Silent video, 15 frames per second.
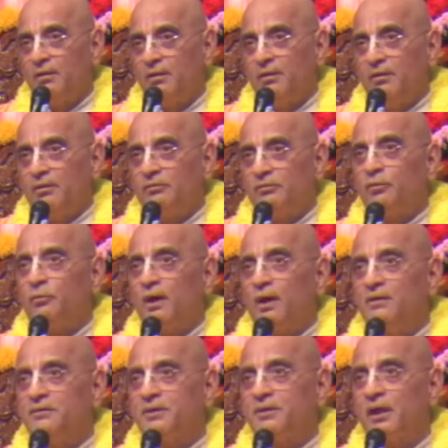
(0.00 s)
So while
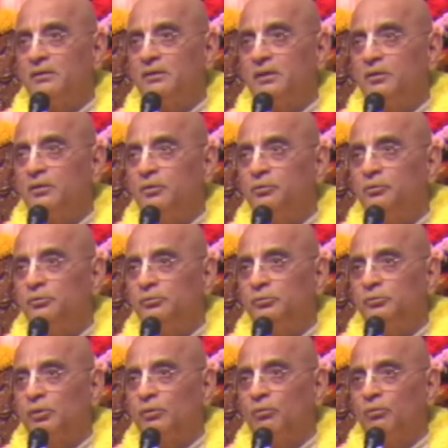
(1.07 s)
Shantanu
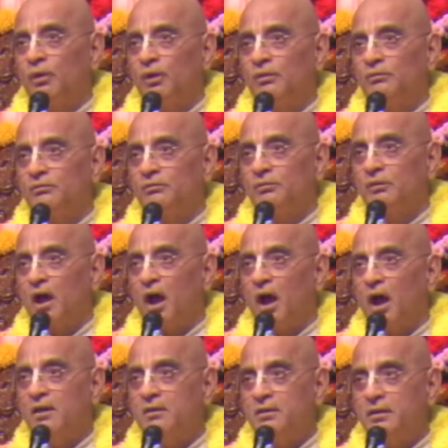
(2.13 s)
was
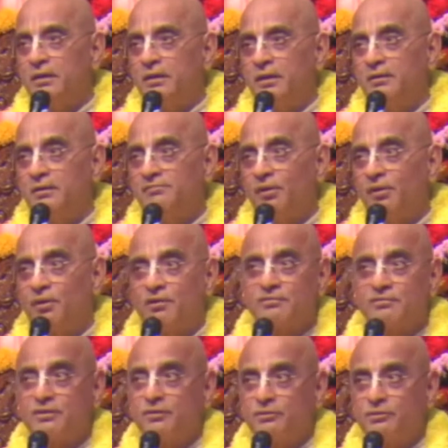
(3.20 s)
hunting in the forest, he
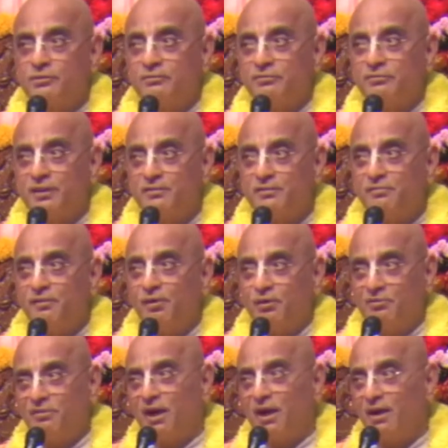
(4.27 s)
used to be very fond
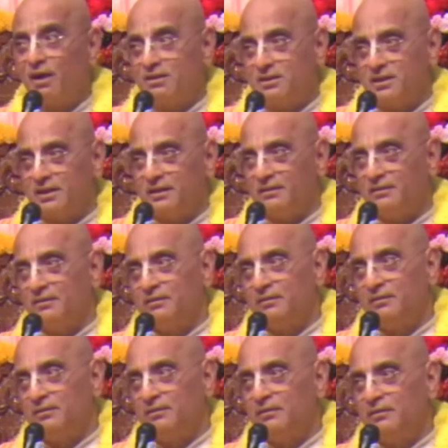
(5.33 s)
of hunting.
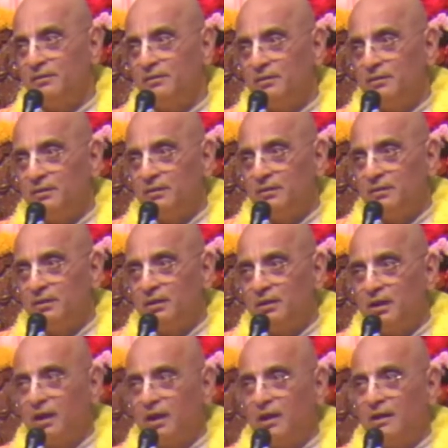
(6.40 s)

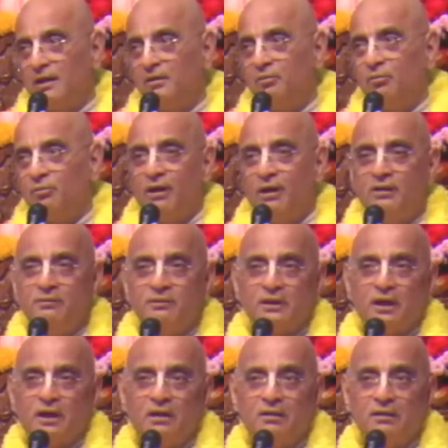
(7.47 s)
And while he was
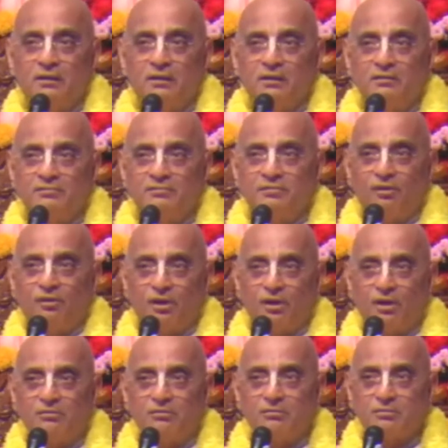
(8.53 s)
hunting in the
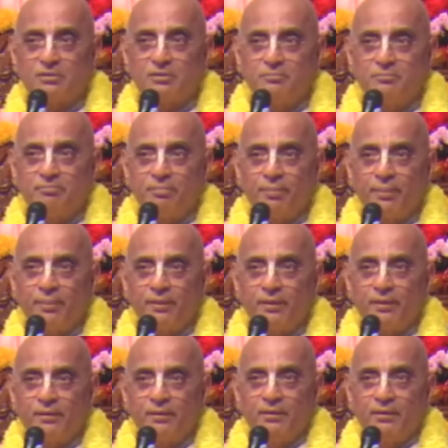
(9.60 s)
forest,
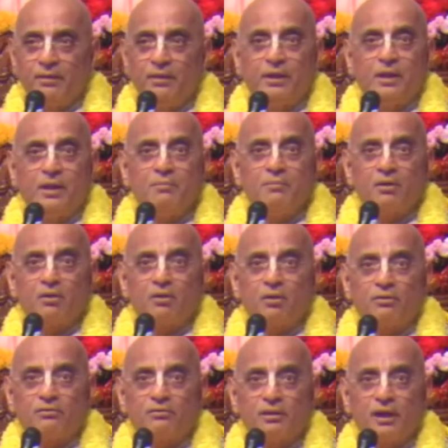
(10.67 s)
he came
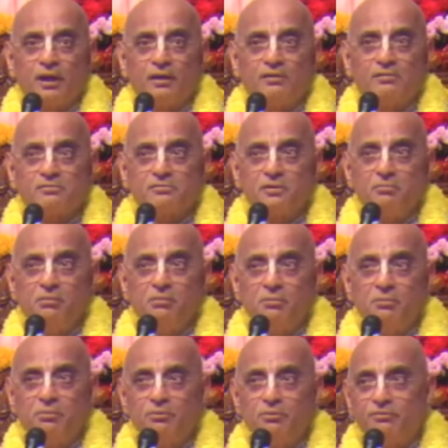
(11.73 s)
across an extremely
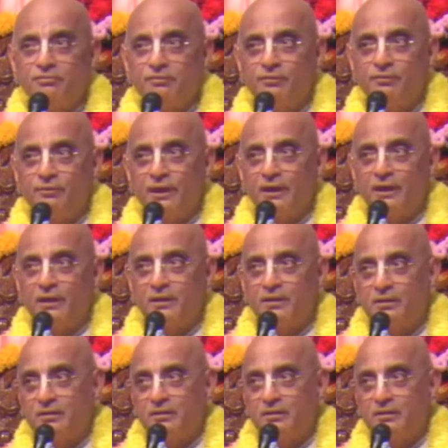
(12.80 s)
beautiful looking girl.